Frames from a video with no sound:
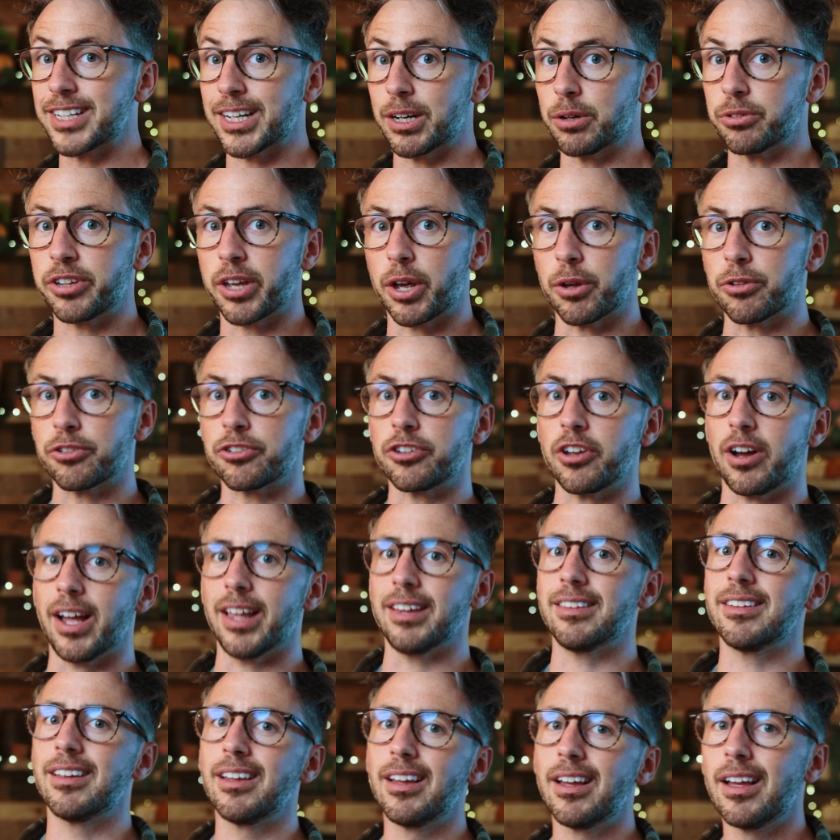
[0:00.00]
telltale
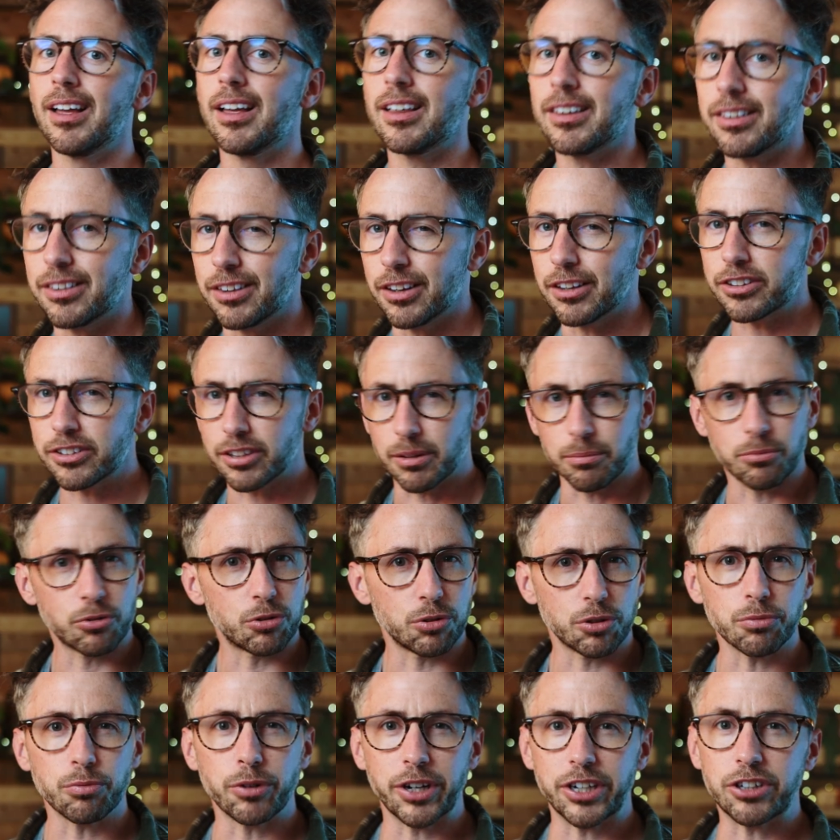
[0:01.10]
sign that some
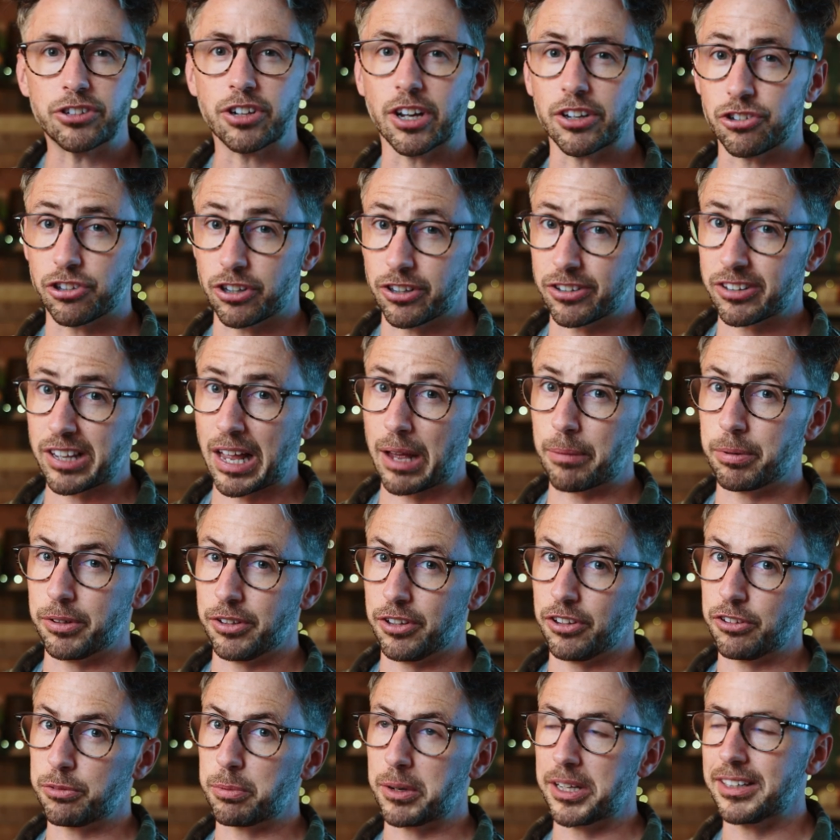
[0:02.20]
sort of retouching has
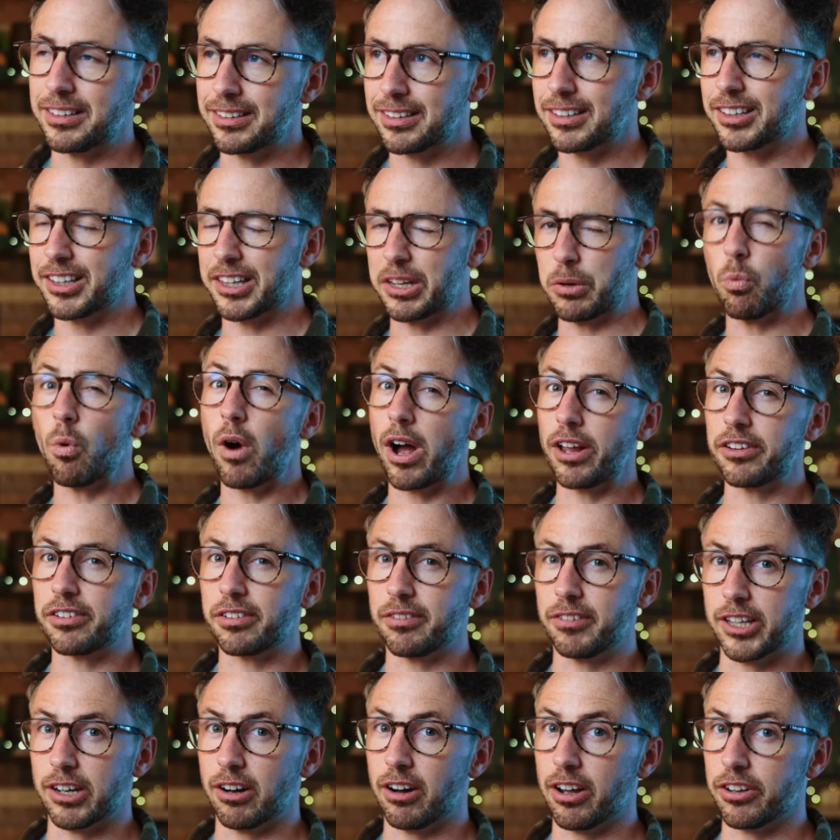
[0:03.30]
happened, is when the whites
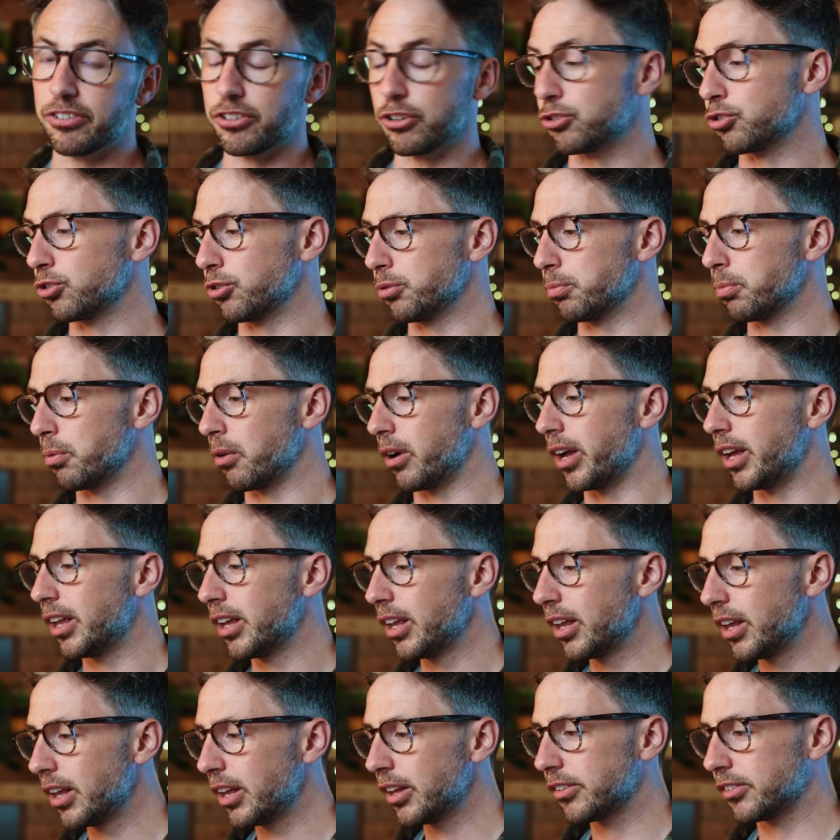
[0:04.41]
of the eyes are too bright.
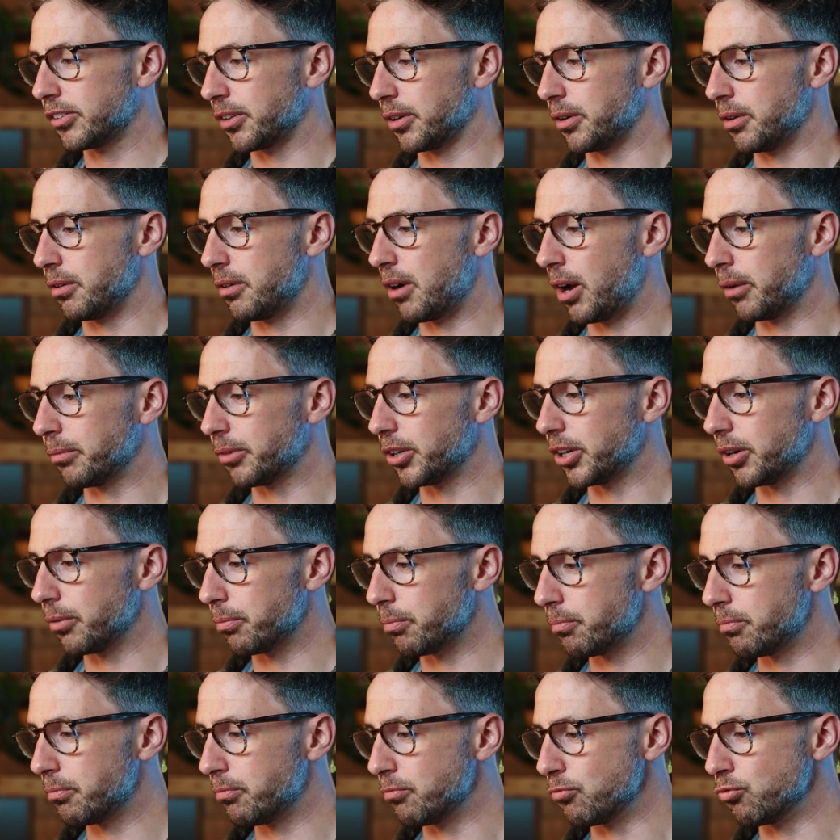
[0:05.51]
So I'm gonna
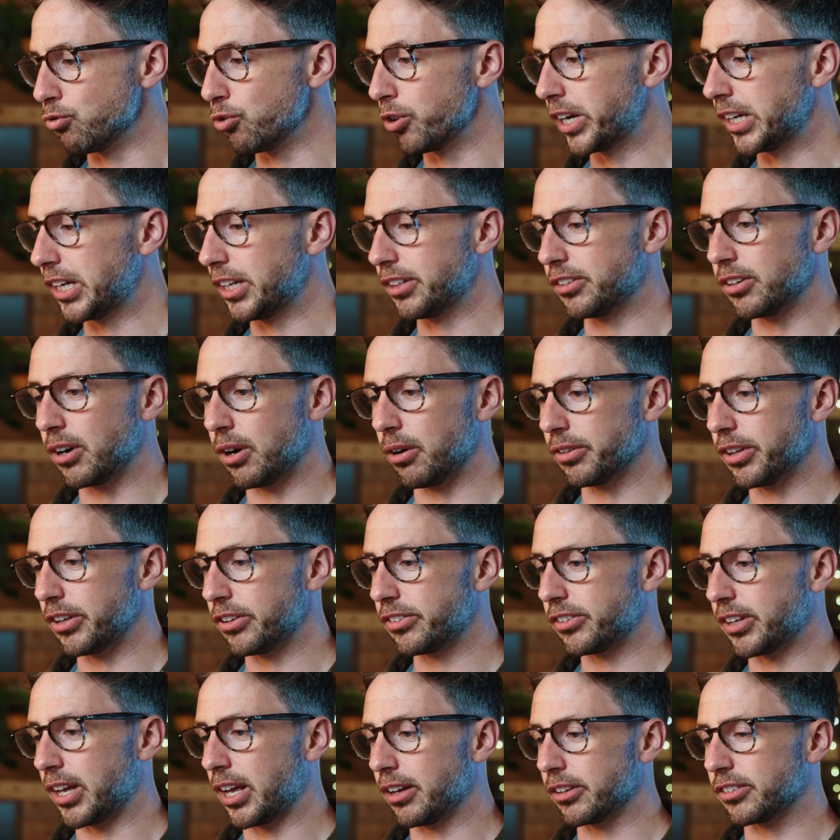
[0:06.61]
really dial
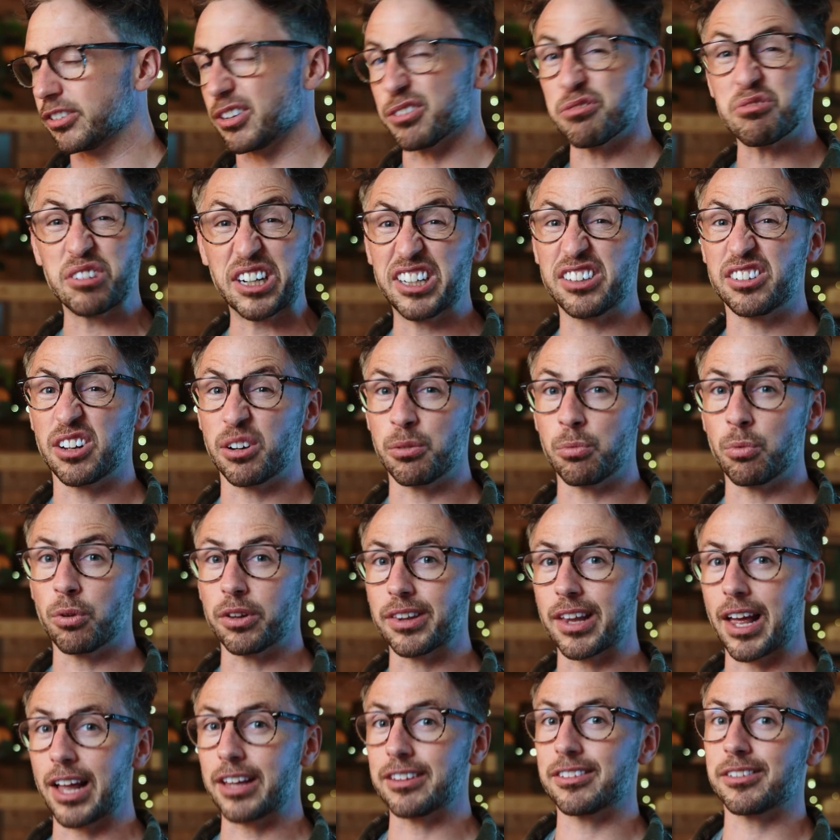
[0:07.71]
this down because I really don't
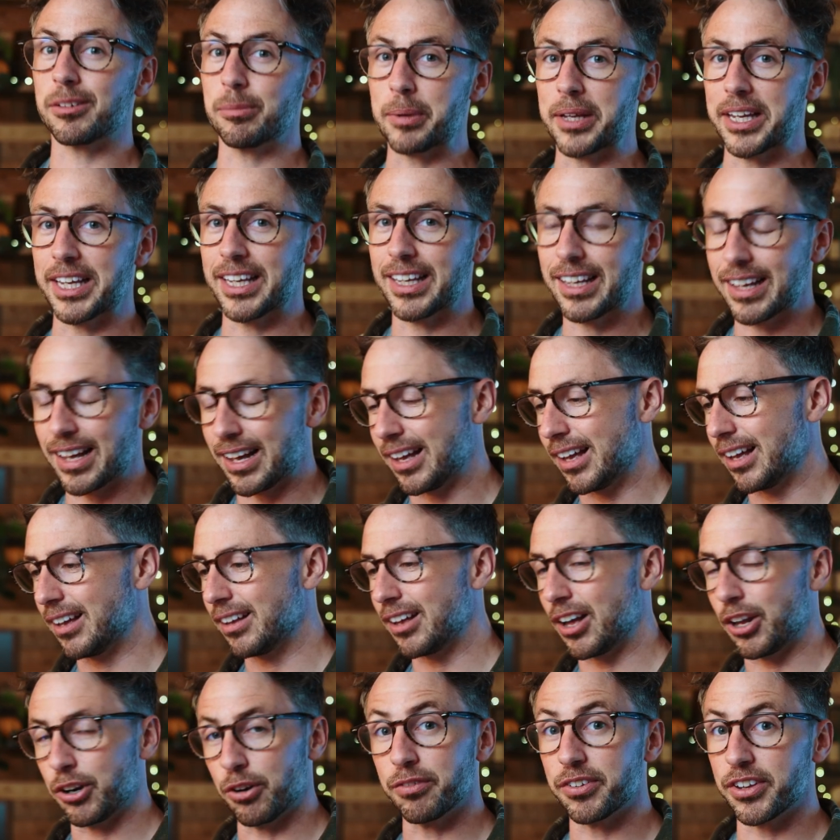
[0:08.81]
want that to be
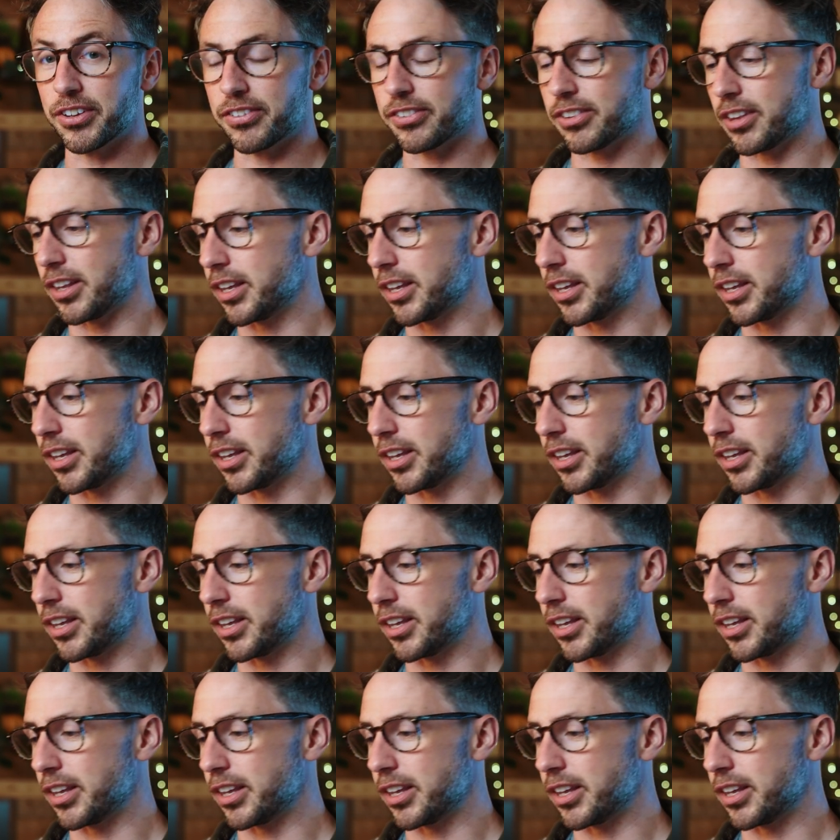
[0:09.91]
an obvious